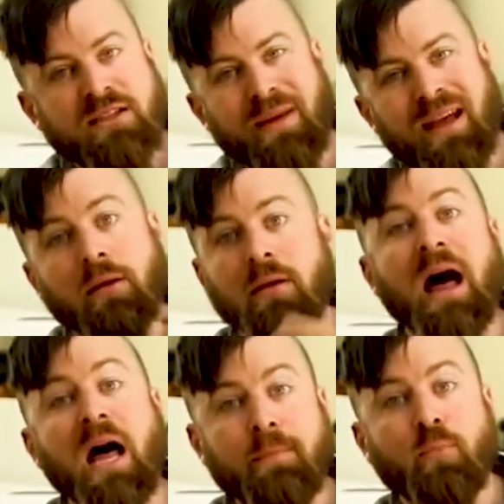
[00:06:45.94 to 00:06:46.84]
to make a
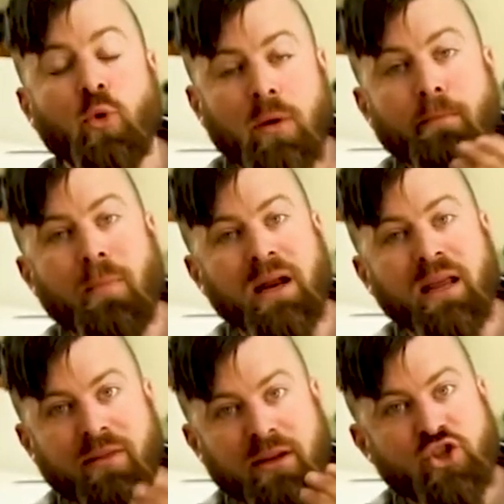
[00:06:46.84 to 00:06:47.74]
lot more
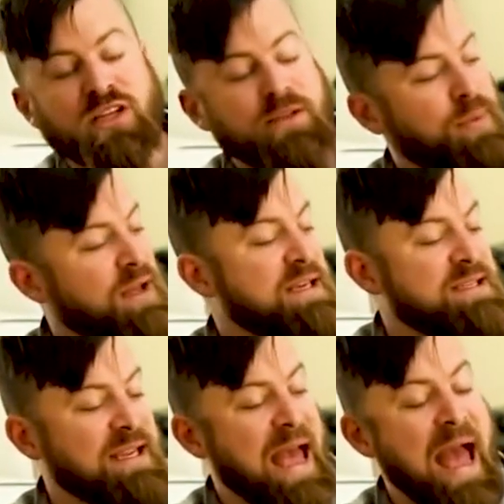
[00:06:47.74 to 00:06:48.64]
money than just
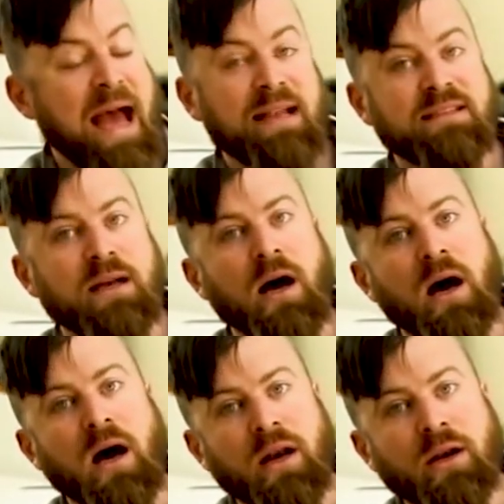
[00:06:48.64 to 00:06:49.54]
placing ads
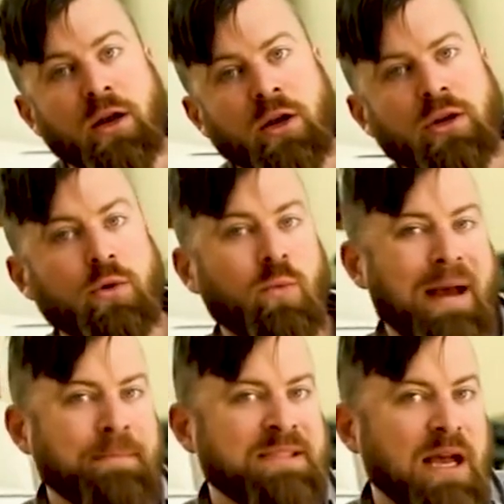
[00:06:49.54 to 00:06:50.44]
on your
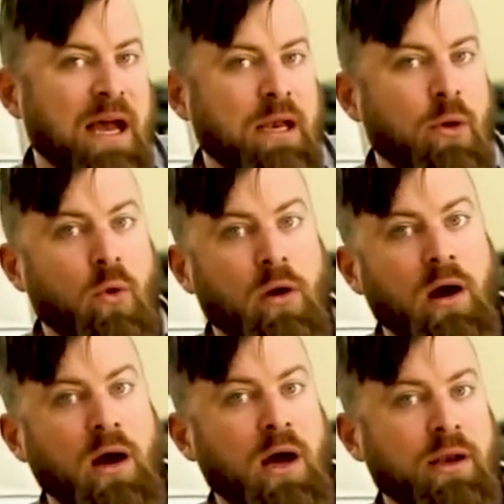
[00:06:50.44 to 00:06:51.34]
website or
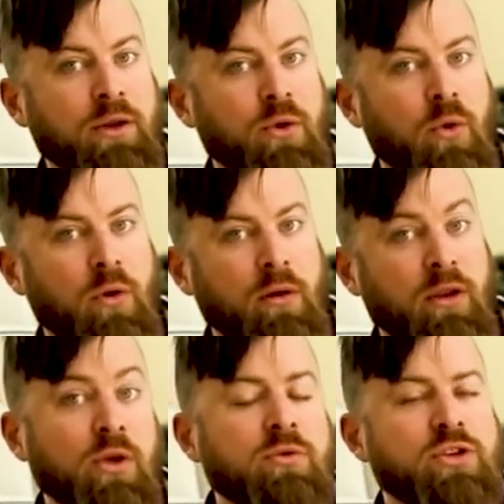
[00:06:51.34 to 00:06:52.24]
on your
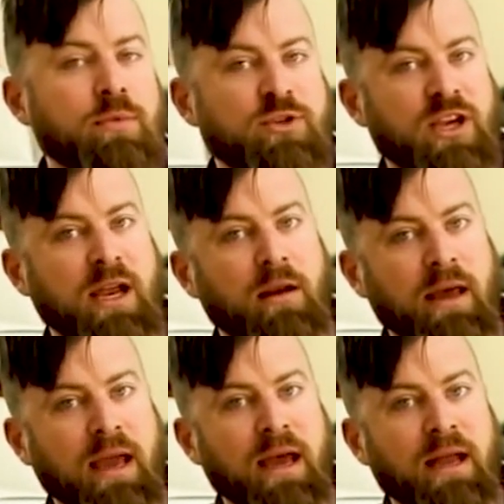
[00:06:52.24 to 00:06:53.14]
YouTube channel.
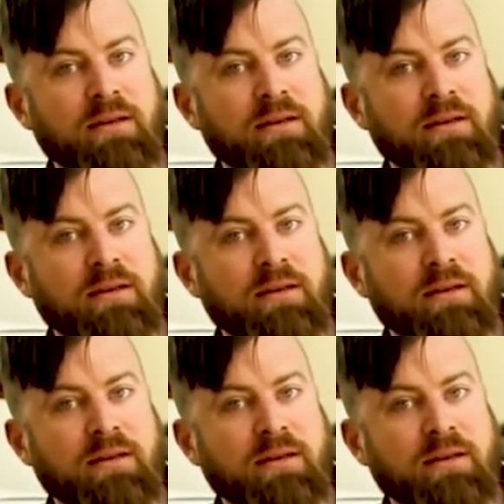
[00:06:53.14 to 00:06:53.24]
And